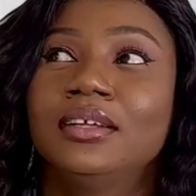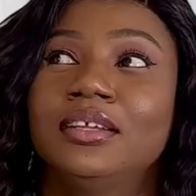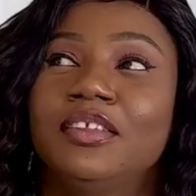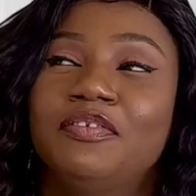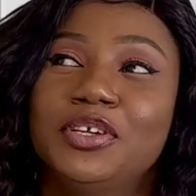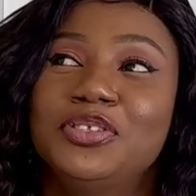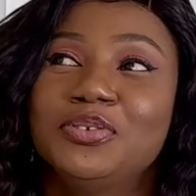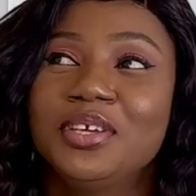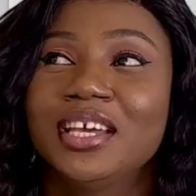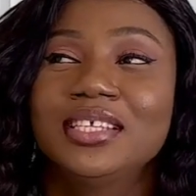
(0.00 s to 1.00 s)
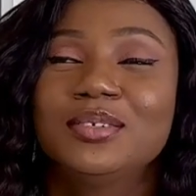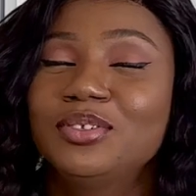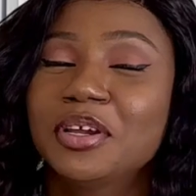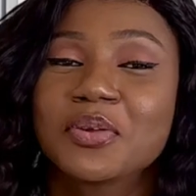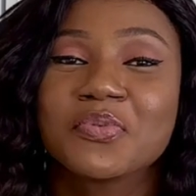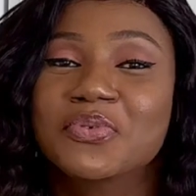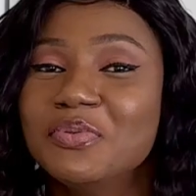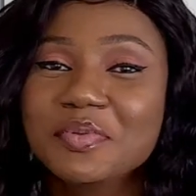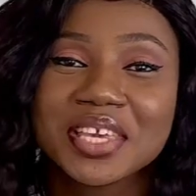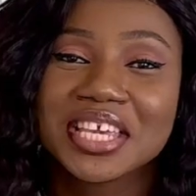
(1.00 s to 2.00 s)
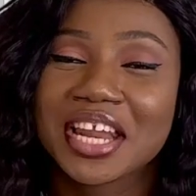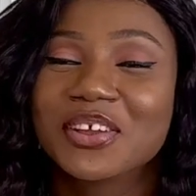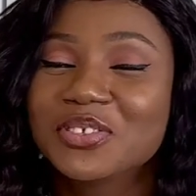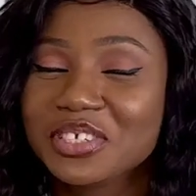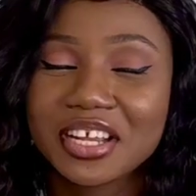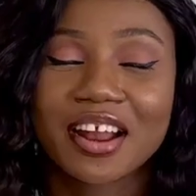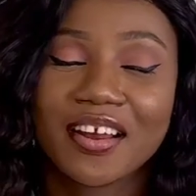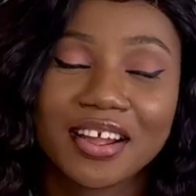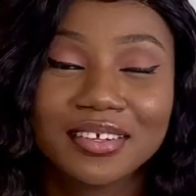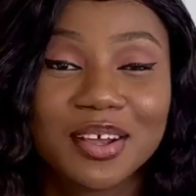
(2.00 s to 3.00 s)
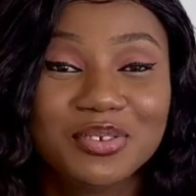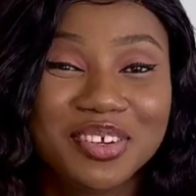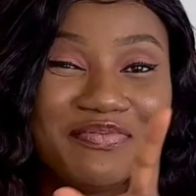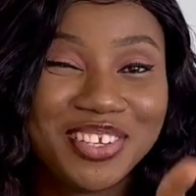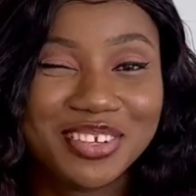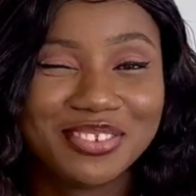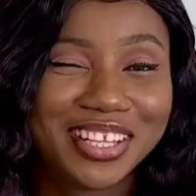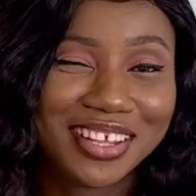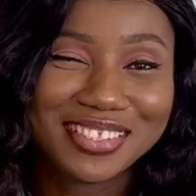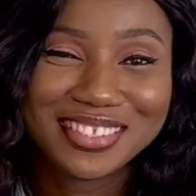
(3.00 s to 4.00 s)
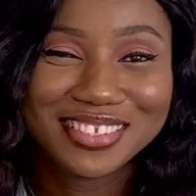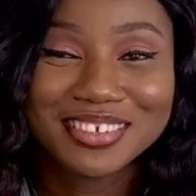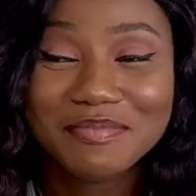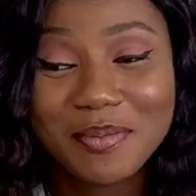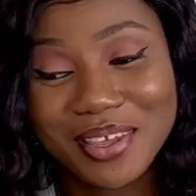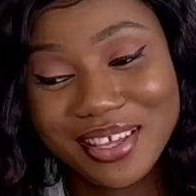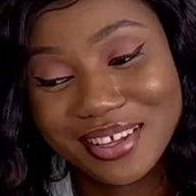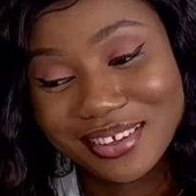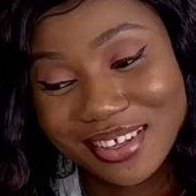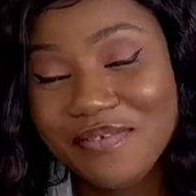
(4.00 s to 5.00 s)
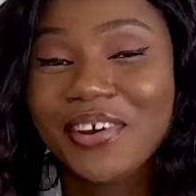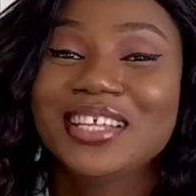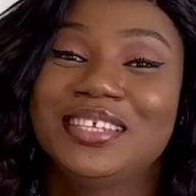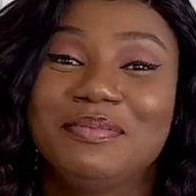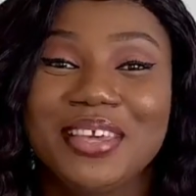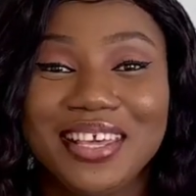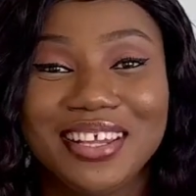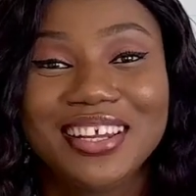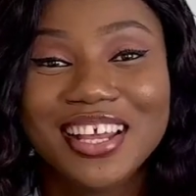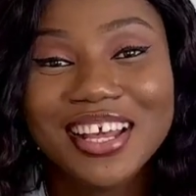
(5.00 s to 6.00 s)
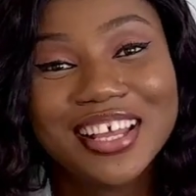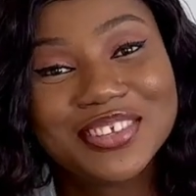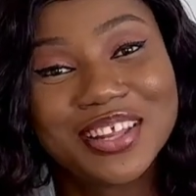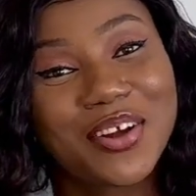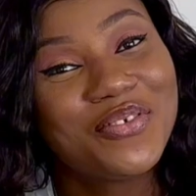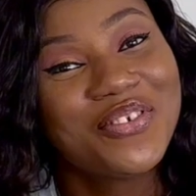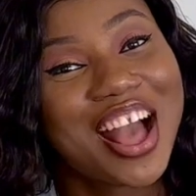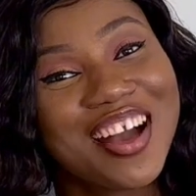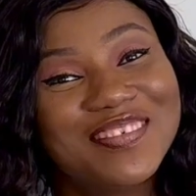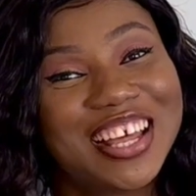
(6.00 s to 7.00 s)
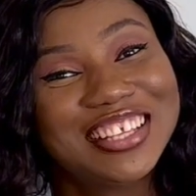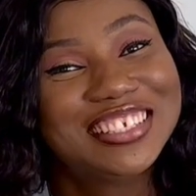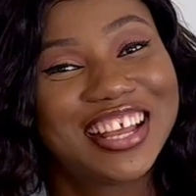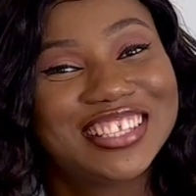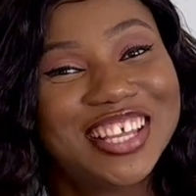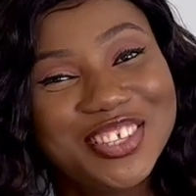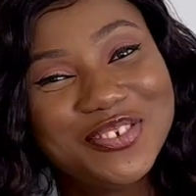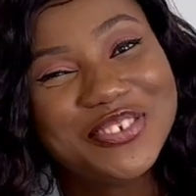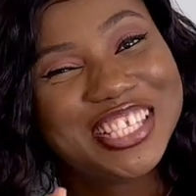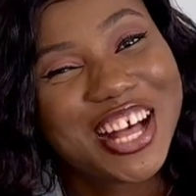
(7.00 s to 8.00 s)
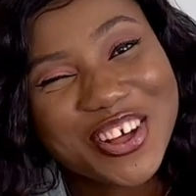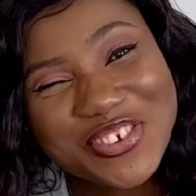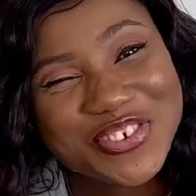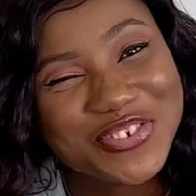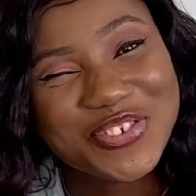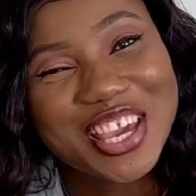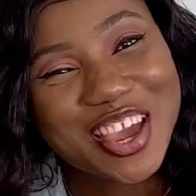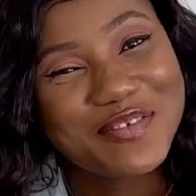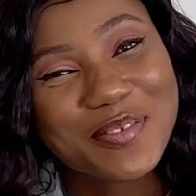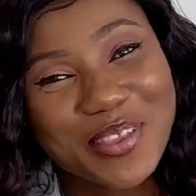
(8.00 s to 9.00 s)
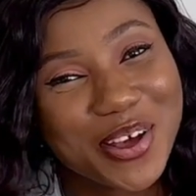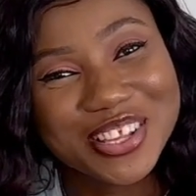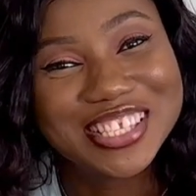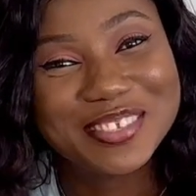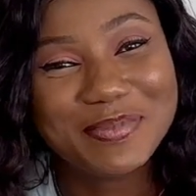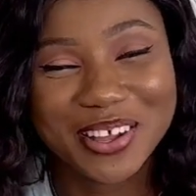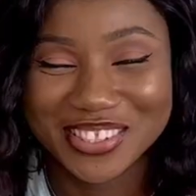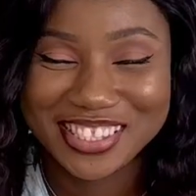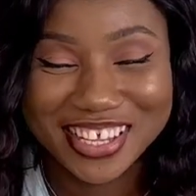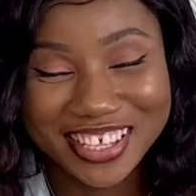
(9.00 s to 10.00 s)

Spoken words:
The first 2 years, he was trying to woo me, and I was doing shakara. I'll do a video on that. Maybe invite him here so that we'll have that chat, and he will tell you. You hear it from the horse's mouth.